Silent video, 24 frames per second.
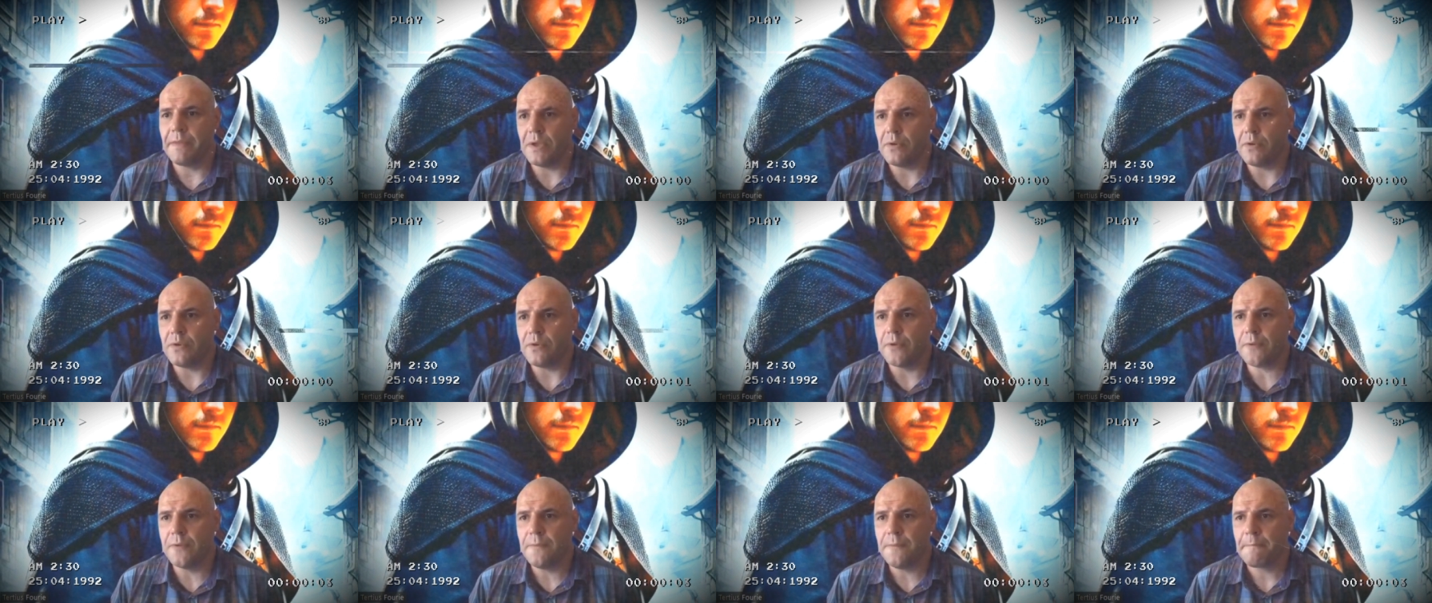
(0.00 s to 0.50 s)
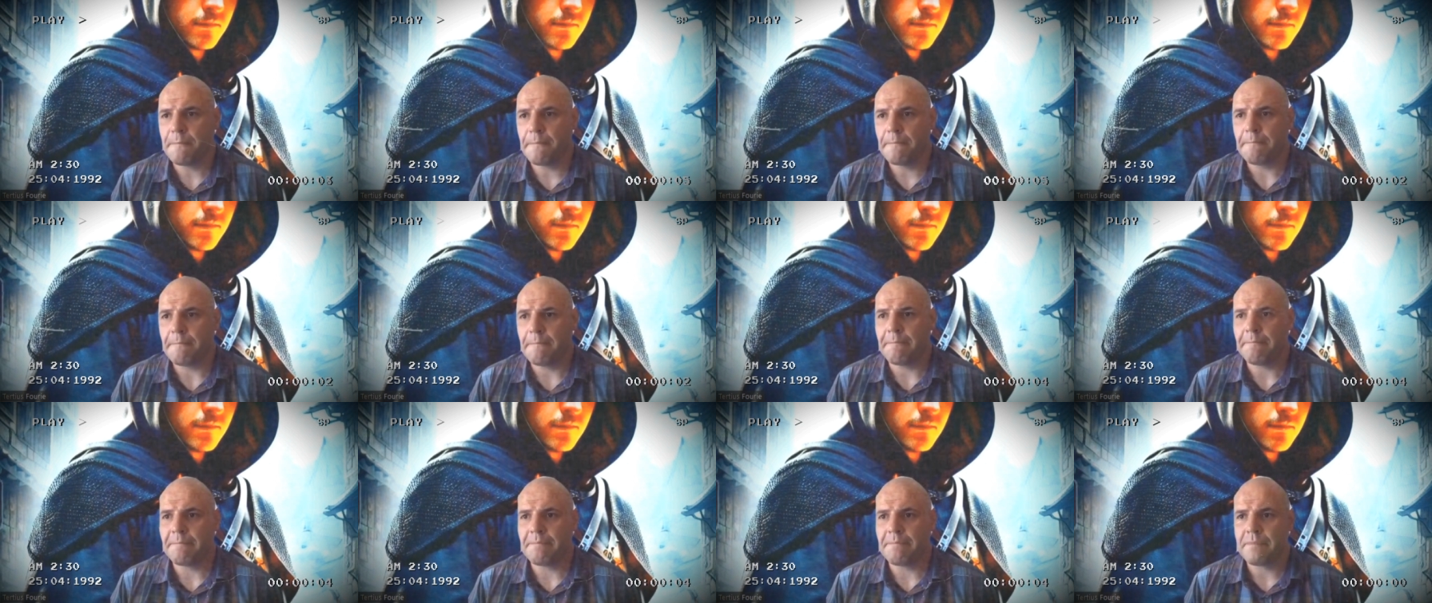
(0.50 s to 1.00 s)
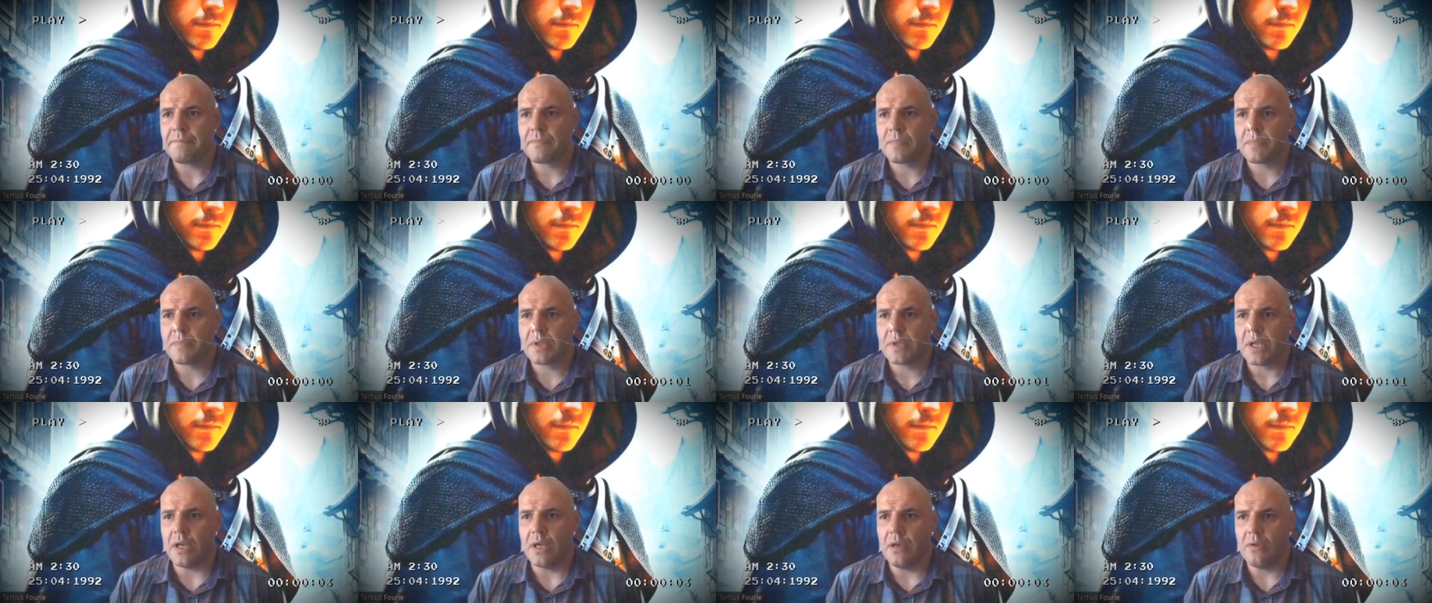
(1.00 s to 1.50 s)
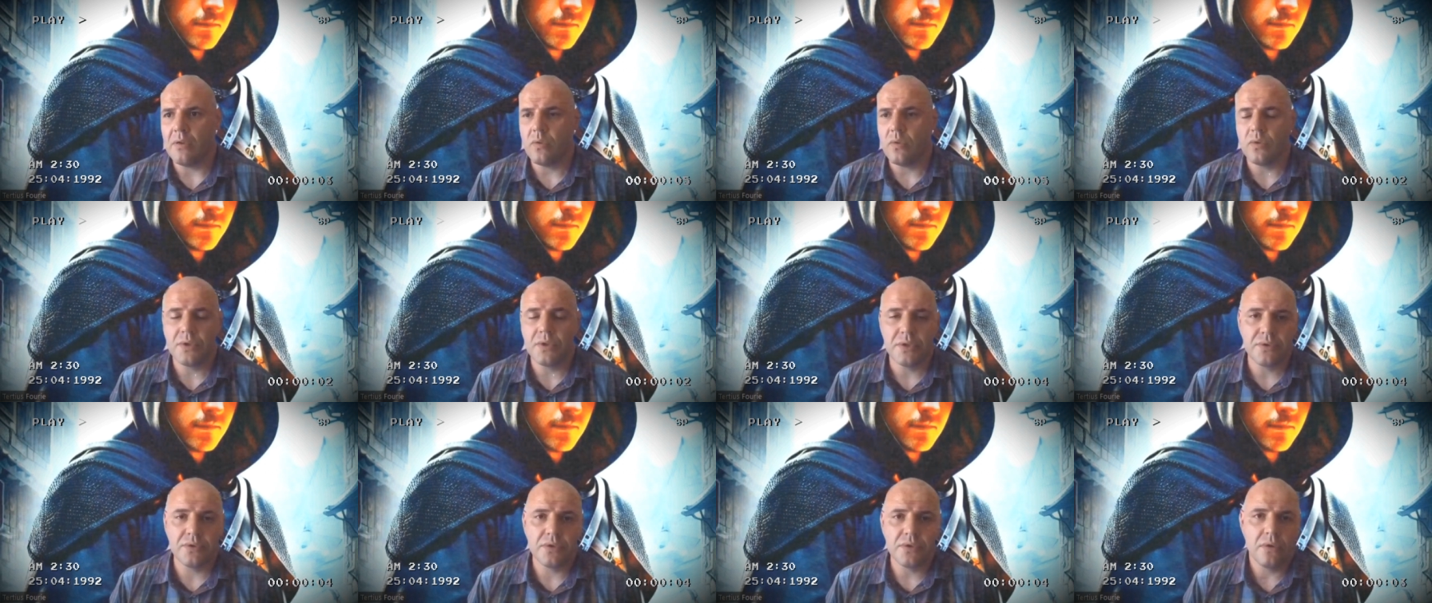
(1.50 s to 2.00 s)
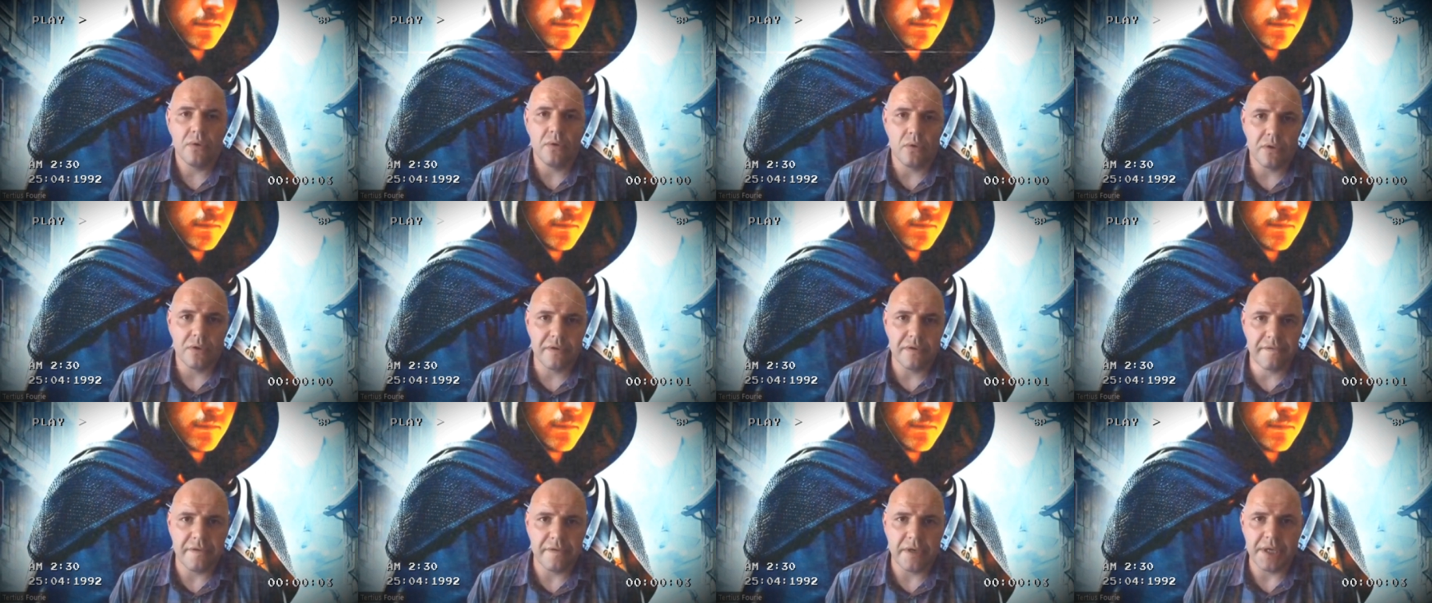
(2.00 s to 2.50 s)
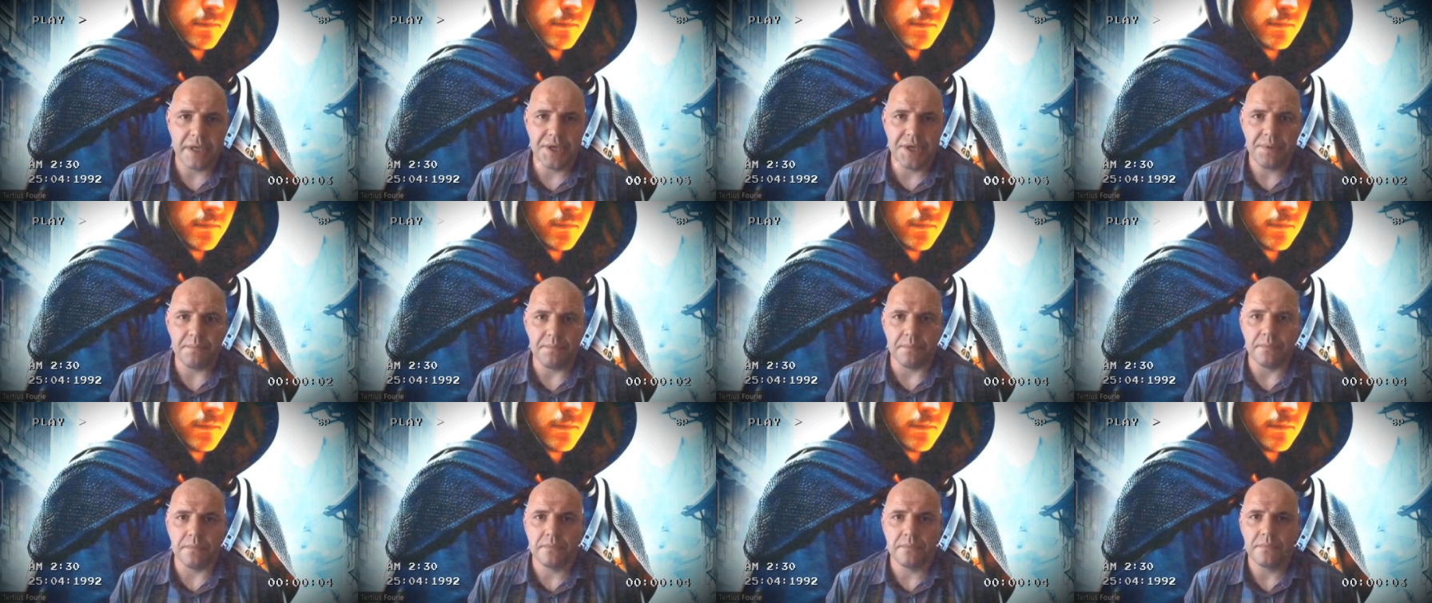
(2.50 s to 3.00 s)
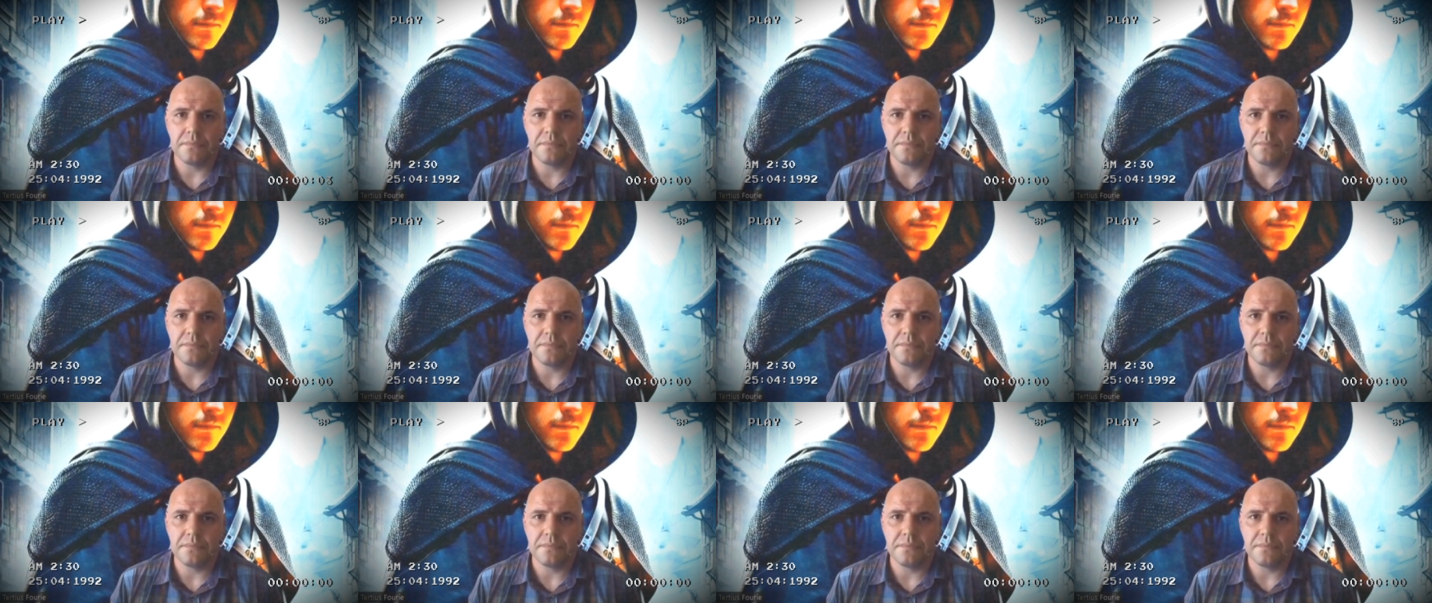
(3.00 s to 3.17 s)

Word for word: do in order to glorify him.